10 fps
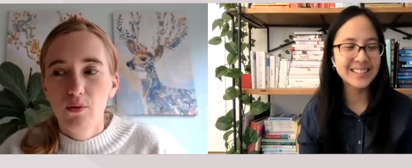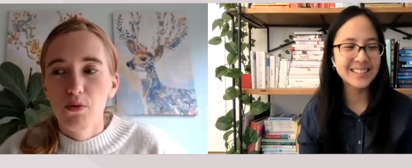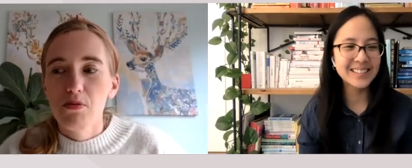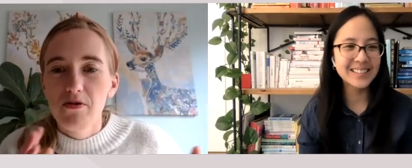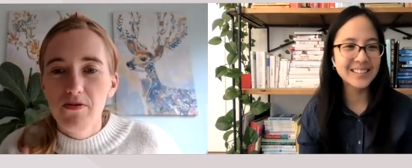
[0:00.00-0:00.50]

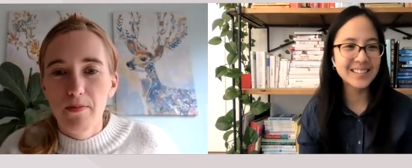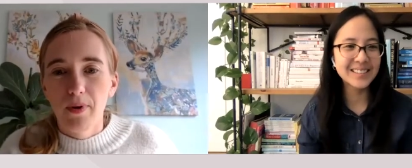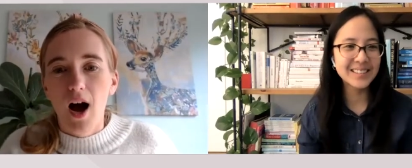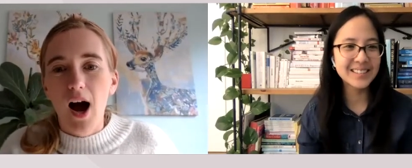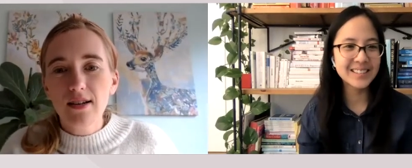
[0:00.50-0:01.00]
Speaker 1: remove the
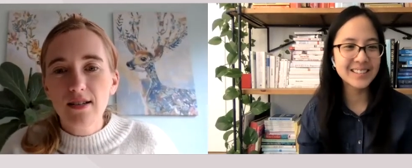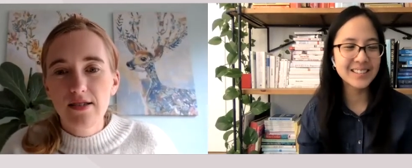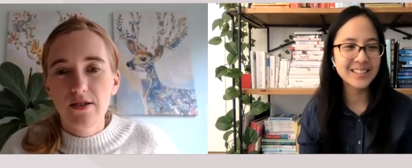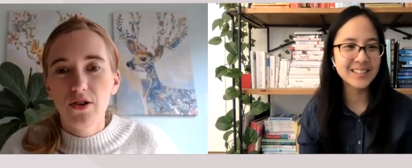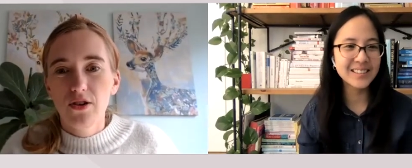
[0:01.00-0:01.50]
blocks
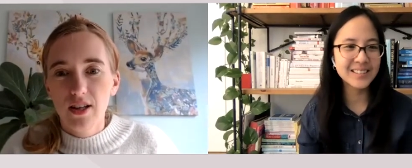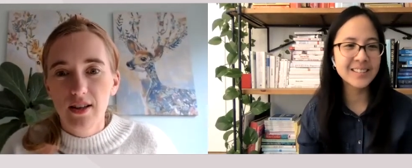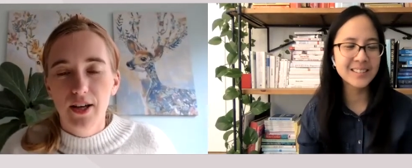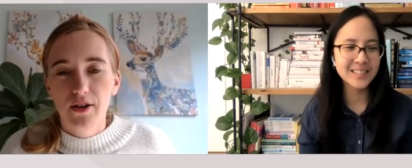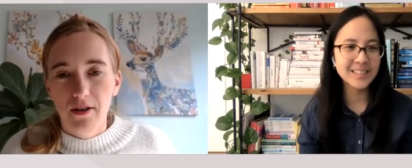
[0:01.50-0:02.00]
so you
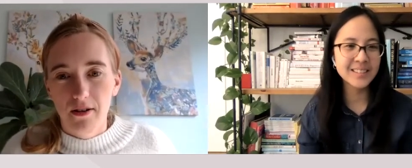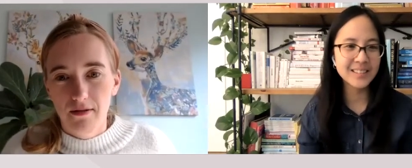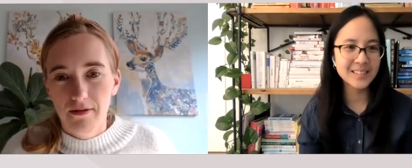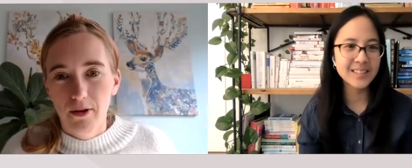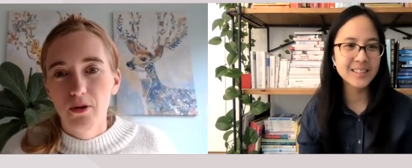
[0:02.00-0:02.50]
can let
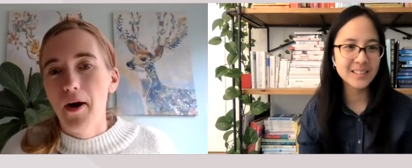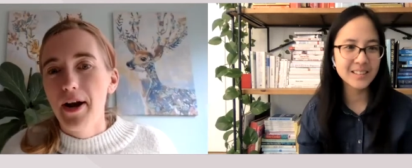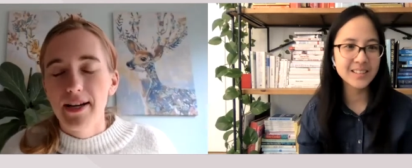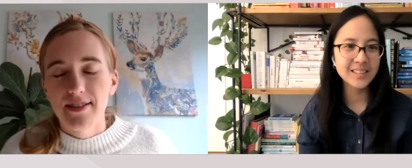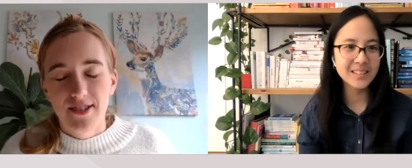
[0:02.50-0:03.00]
your full
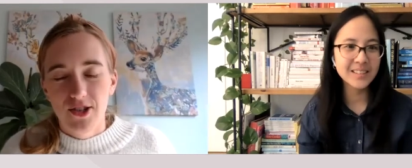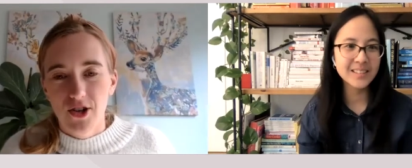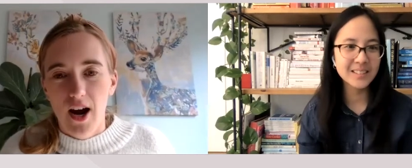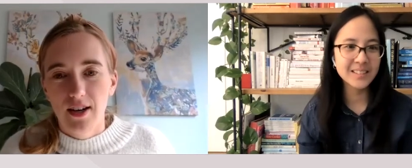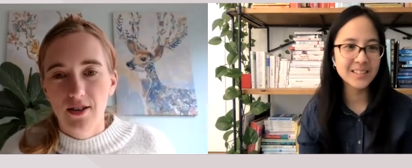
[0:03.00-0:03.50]
radiance
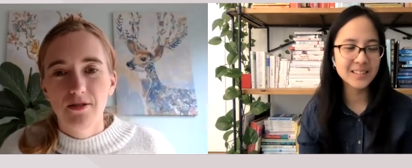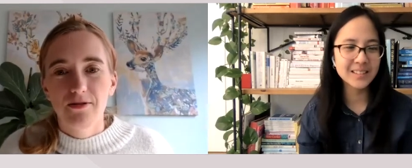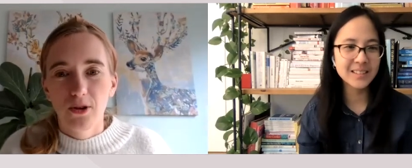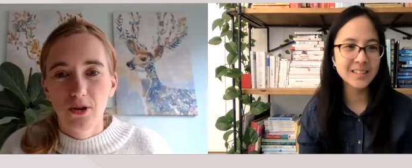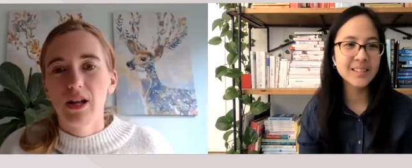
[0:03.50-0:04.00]
shine, your
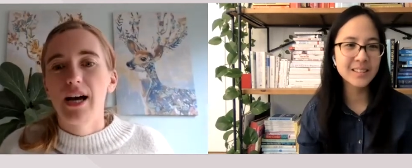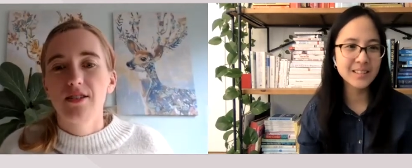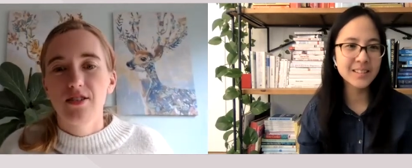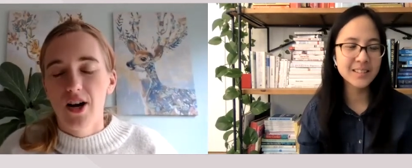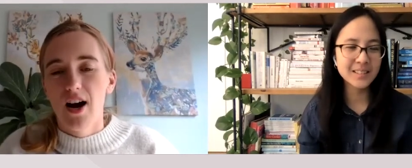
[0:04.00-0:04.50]
full
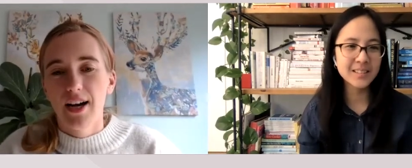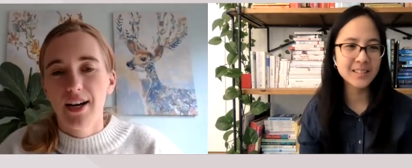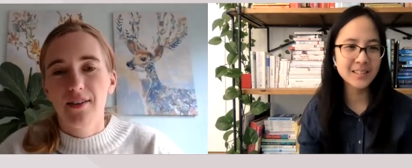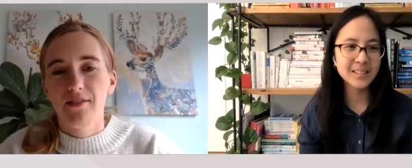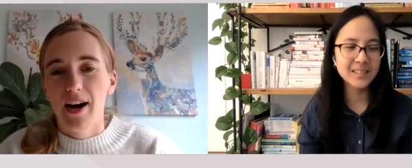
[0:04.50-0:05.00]
light
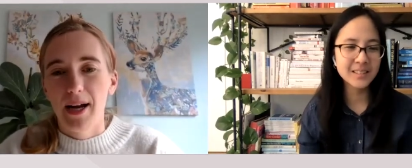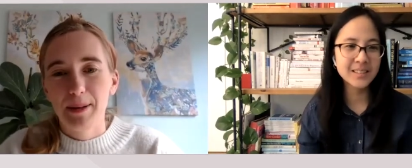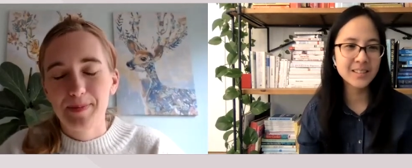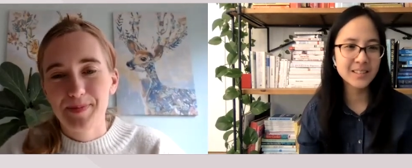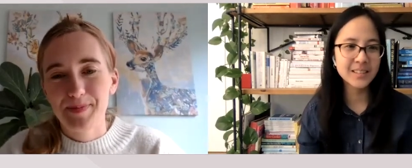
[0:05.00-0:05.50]
shine,
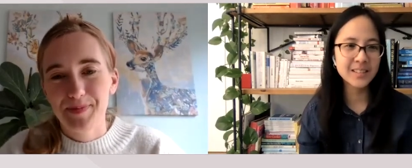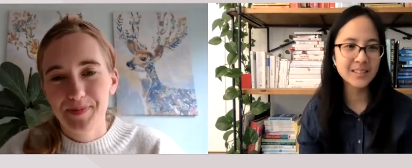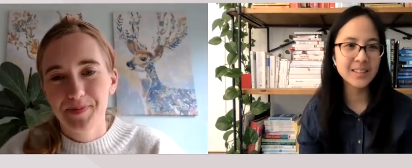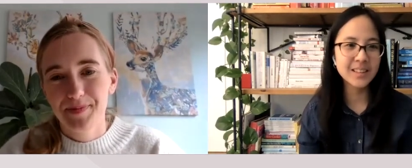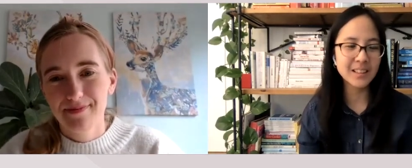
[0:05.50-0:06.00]
right?
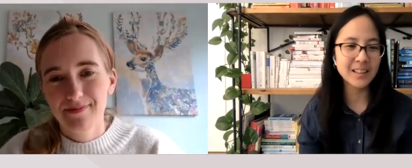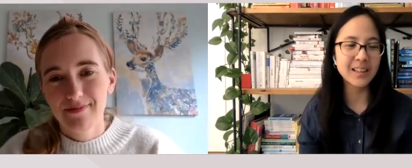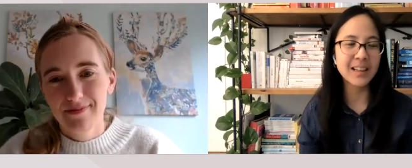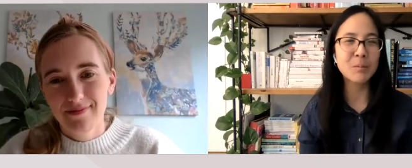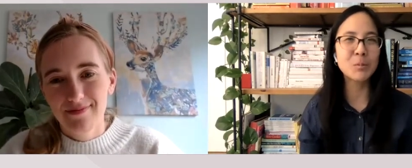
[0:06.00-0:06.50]

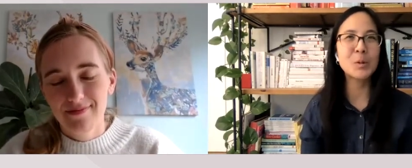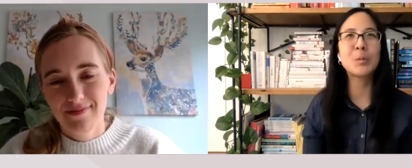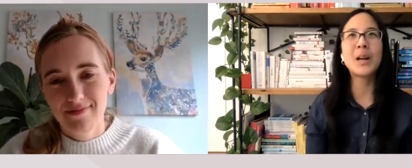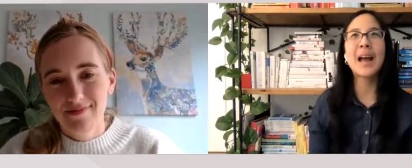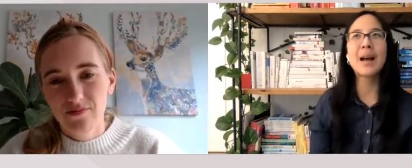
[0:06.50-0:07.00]
Speaker 2: Yeah. And
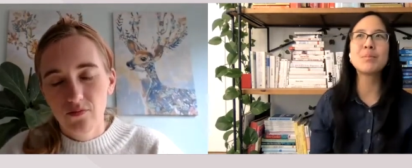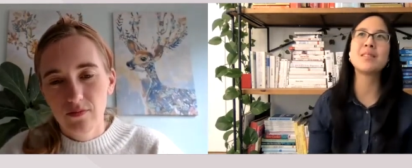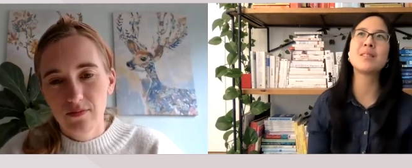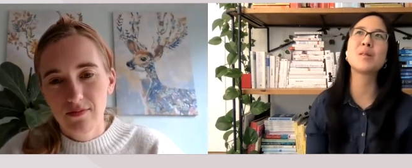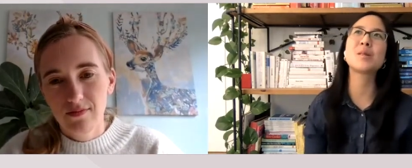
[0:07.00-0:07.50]
what
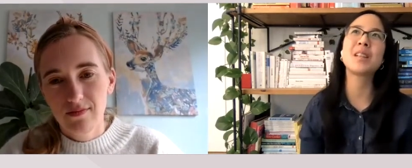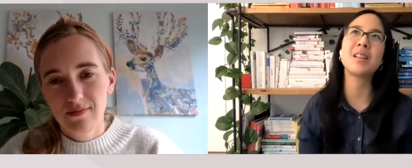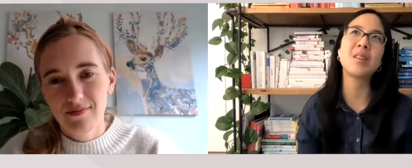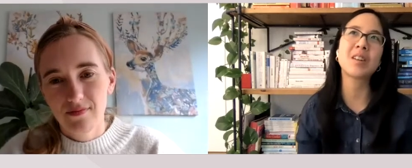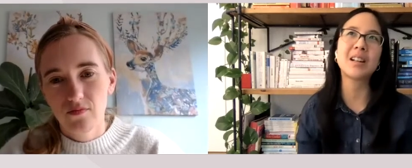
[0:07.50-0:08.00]
happens
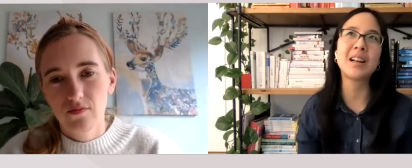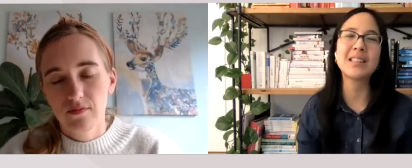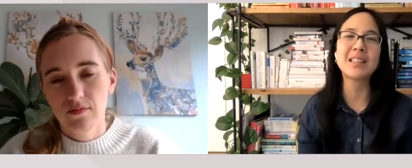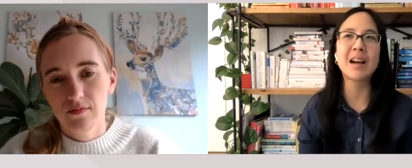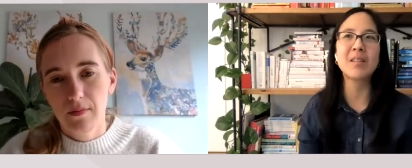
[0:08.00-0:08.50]
usually to your
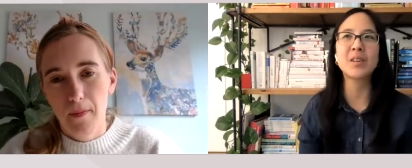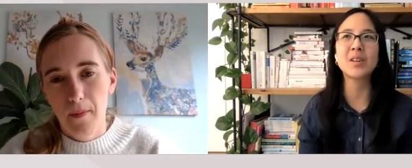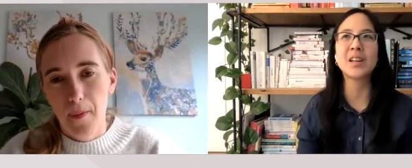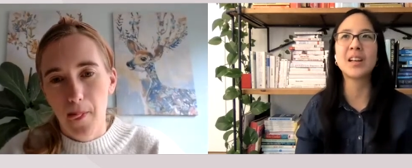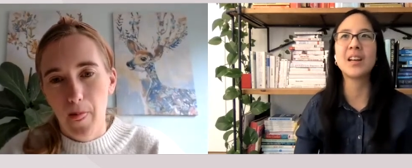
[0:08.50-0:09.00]
clients
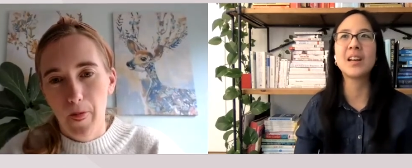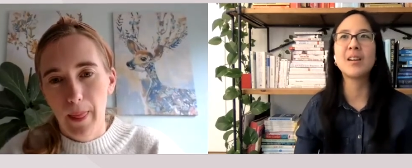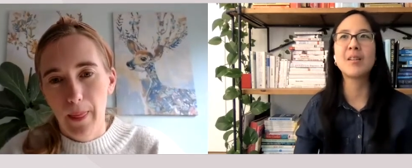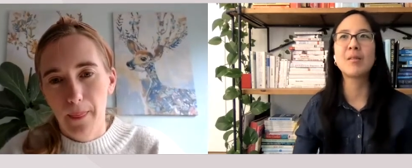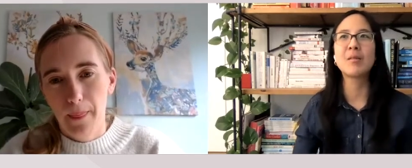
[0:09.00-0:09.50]
after they
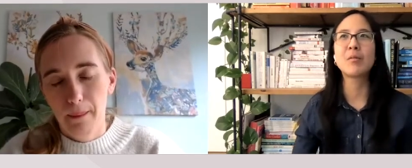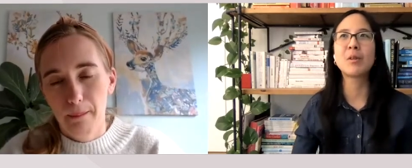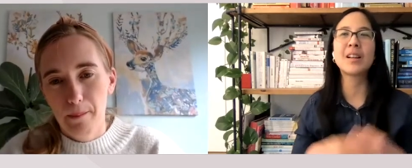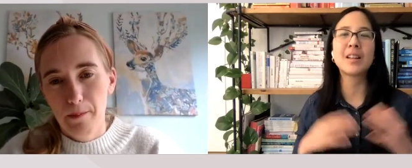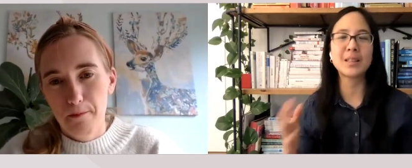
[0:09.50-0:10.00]

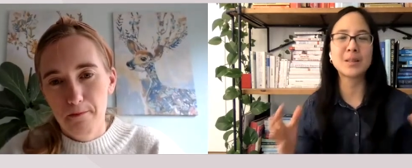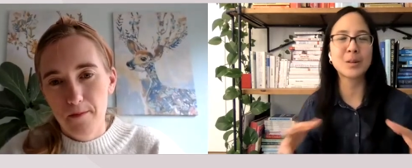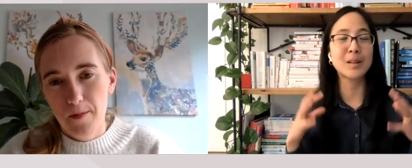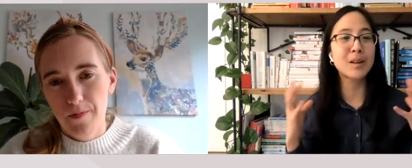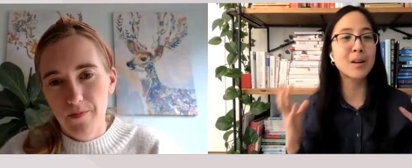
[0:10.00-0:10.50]
realize
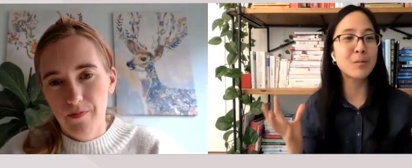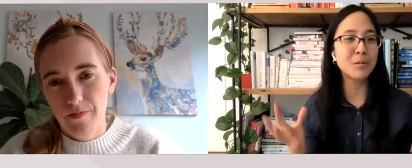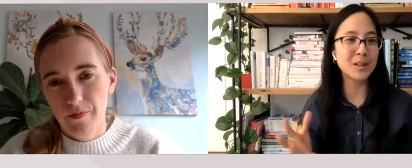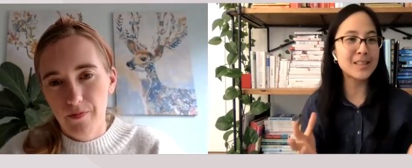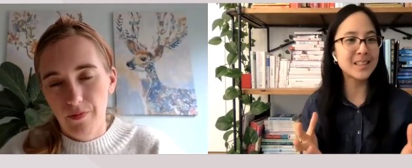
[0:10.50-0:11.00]
or they're
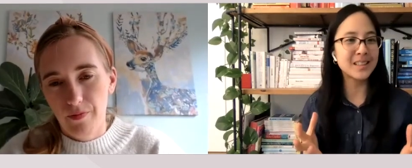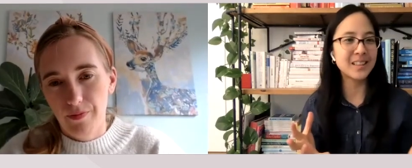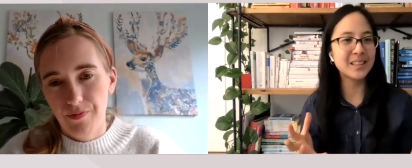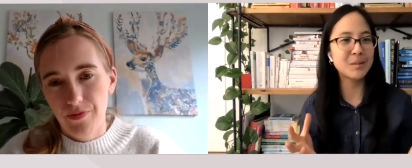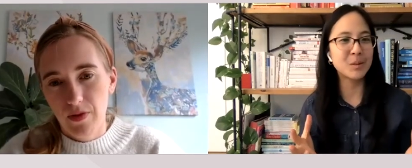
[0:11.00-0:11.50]
confronted
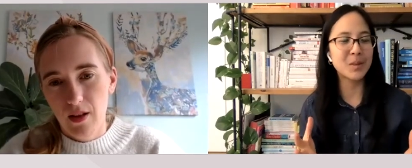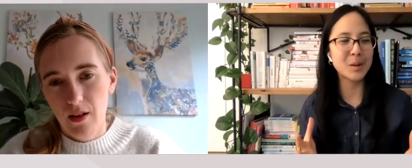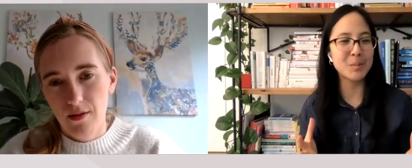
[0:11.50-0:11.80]
with their